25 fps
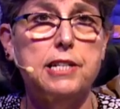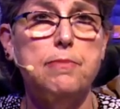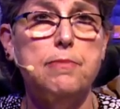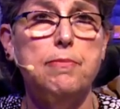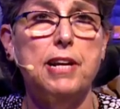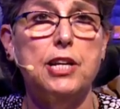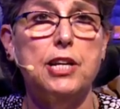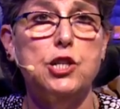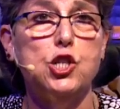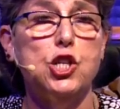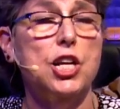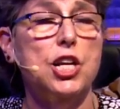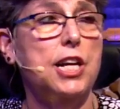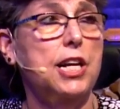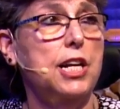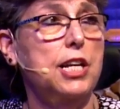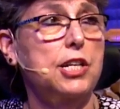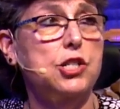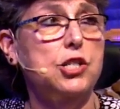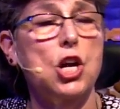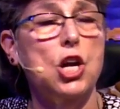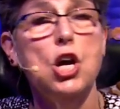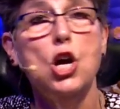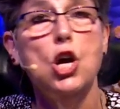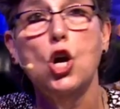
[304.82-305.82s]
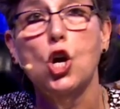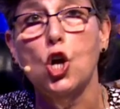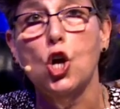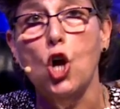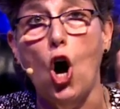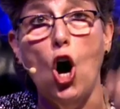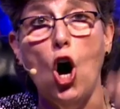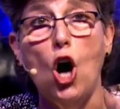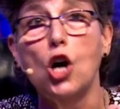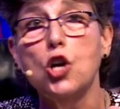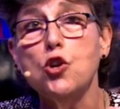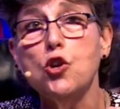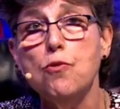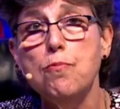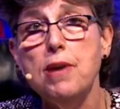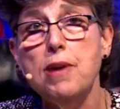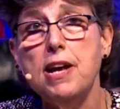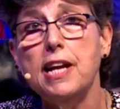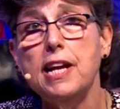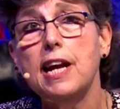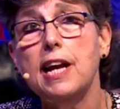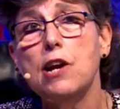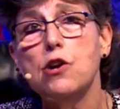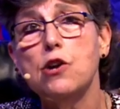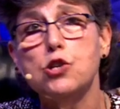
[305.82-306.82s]
to make a change, call your
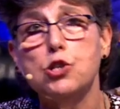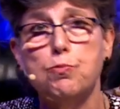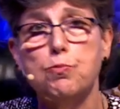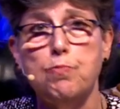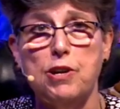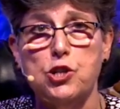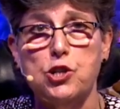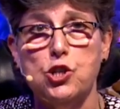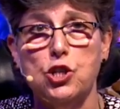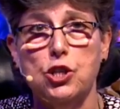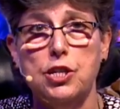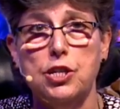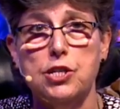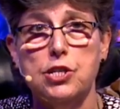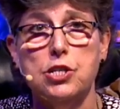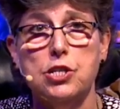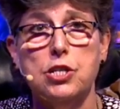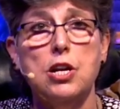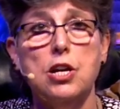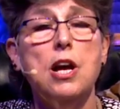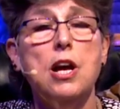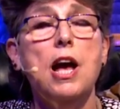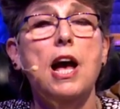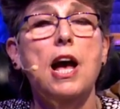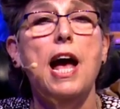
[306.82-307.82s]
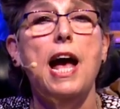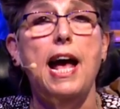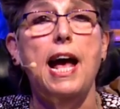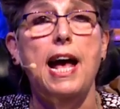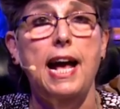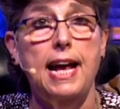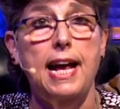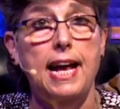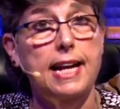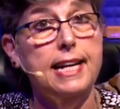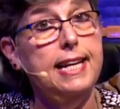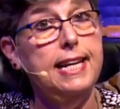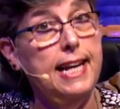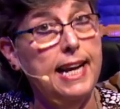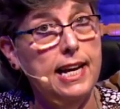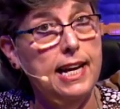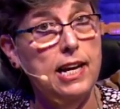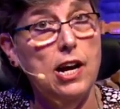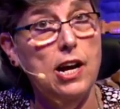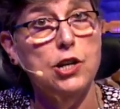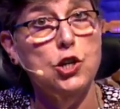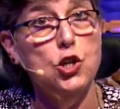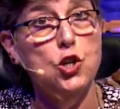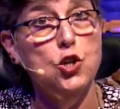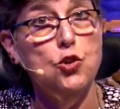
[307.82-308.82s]
Medicare specialist and get
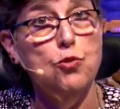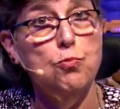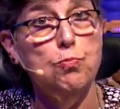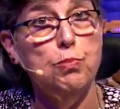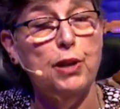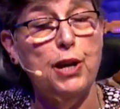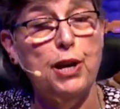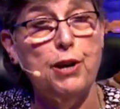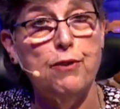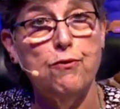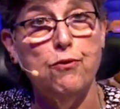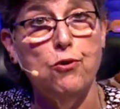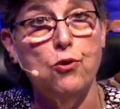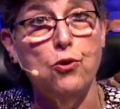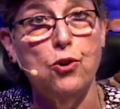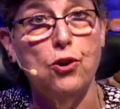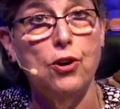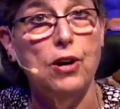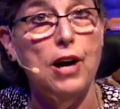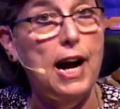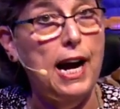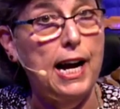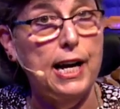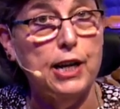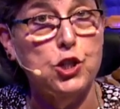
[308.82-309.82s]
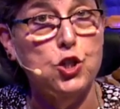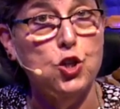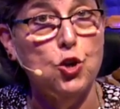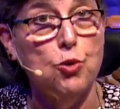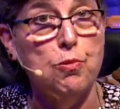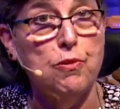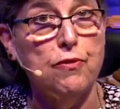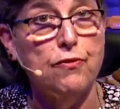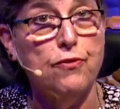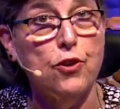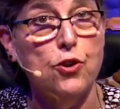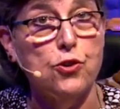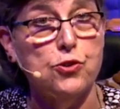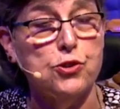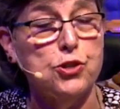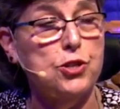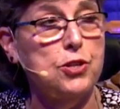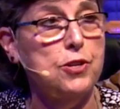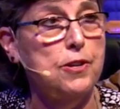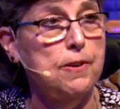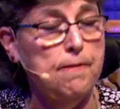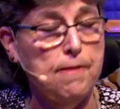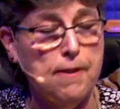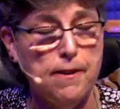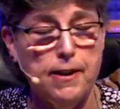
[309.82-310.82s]
on a new plan for October
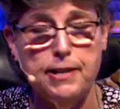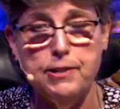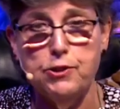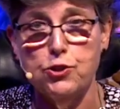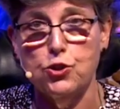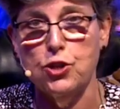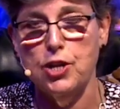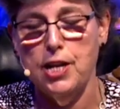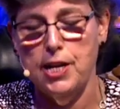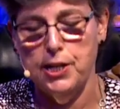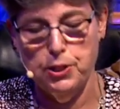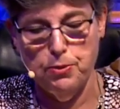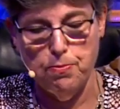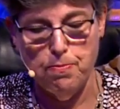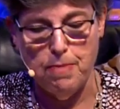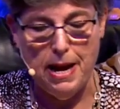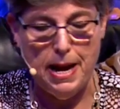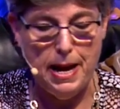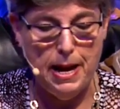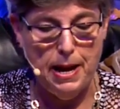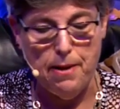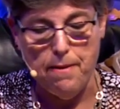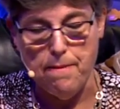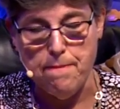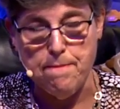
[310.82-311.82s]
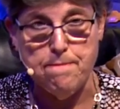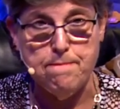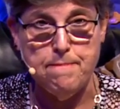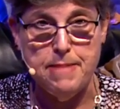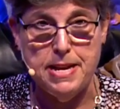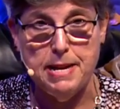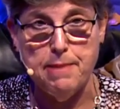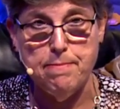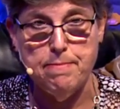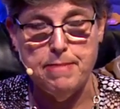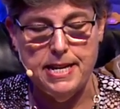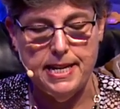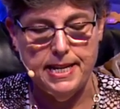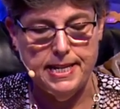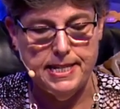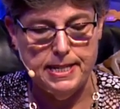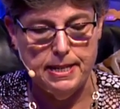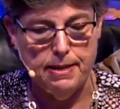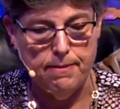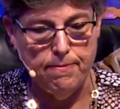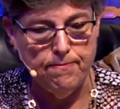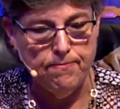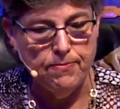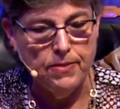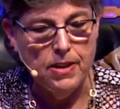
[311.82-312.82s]
1st. All right, so that's my midi
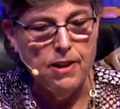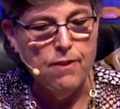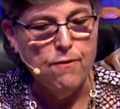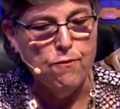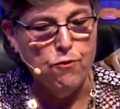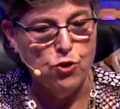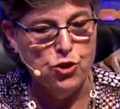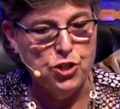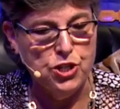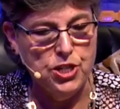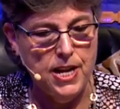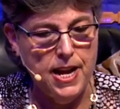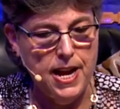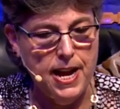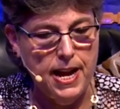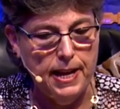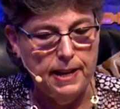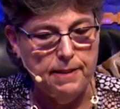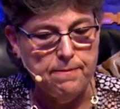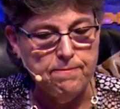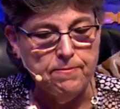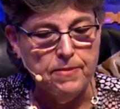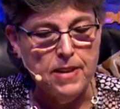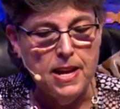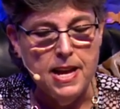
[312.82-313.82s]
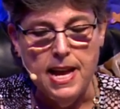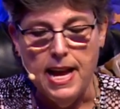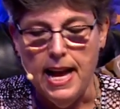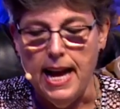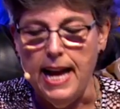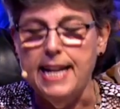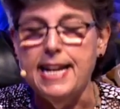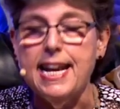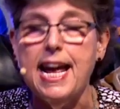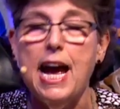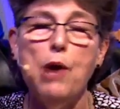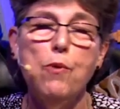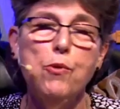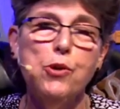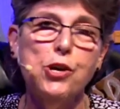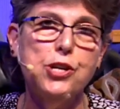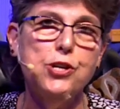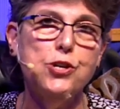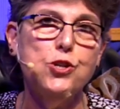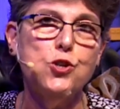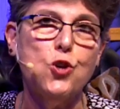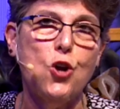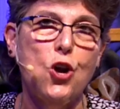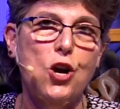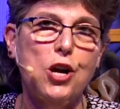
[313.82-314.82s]
tip for today. And now we're
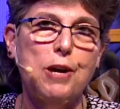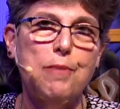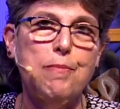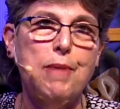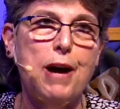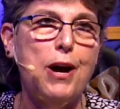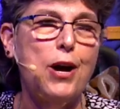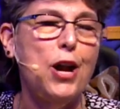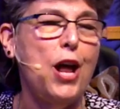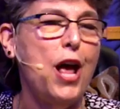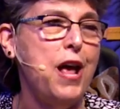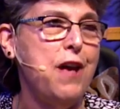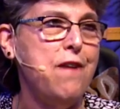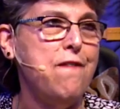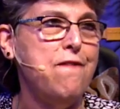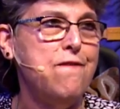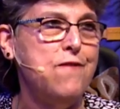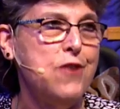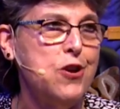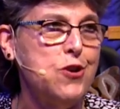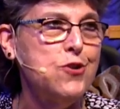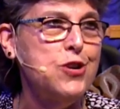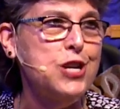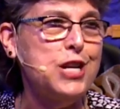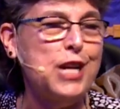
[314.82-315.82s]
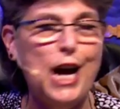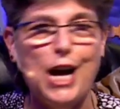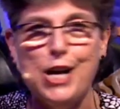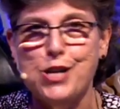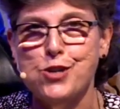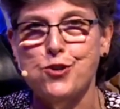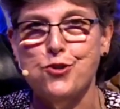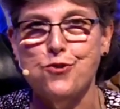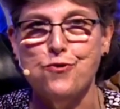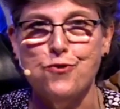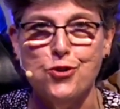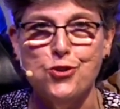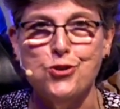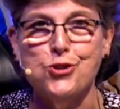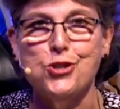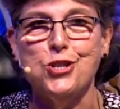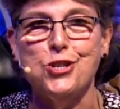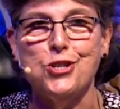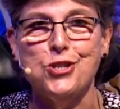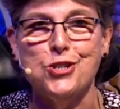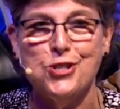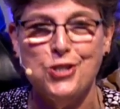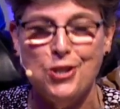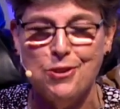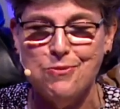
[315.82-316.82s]
going to talk about a very
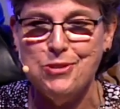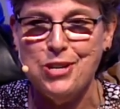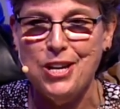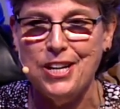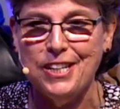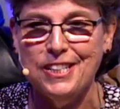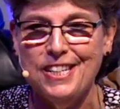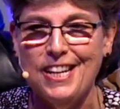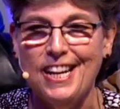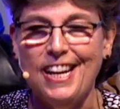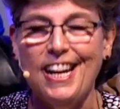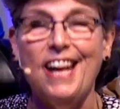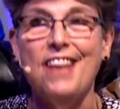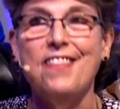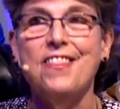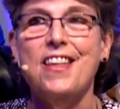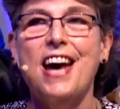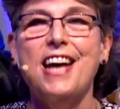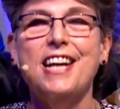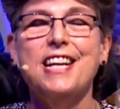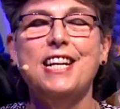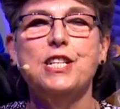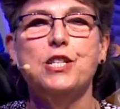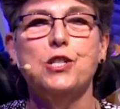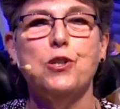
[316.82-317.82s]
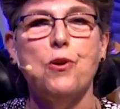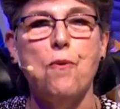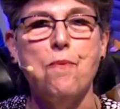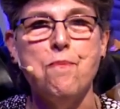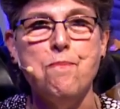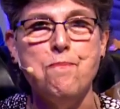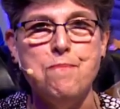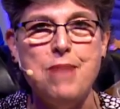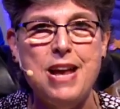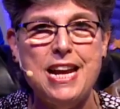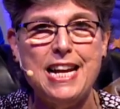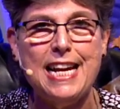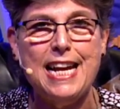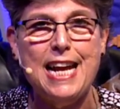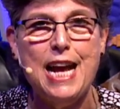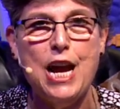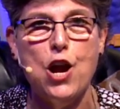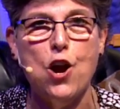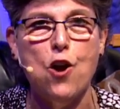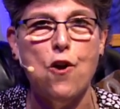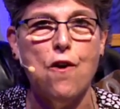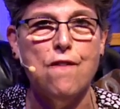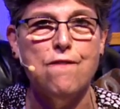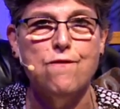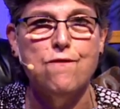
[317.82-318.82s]
controversial subject, and that is
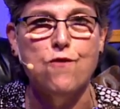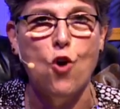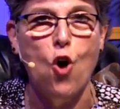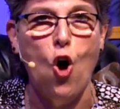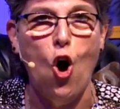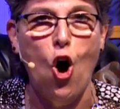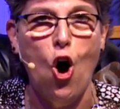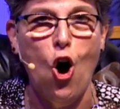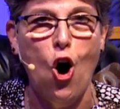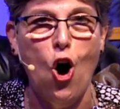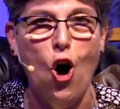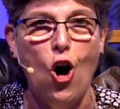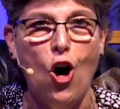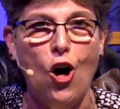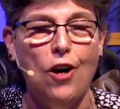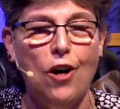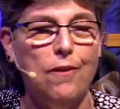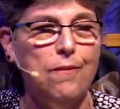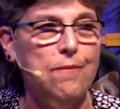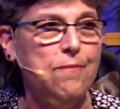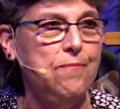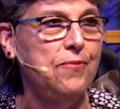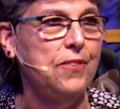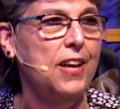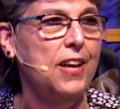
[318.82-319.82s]
Medicare for All.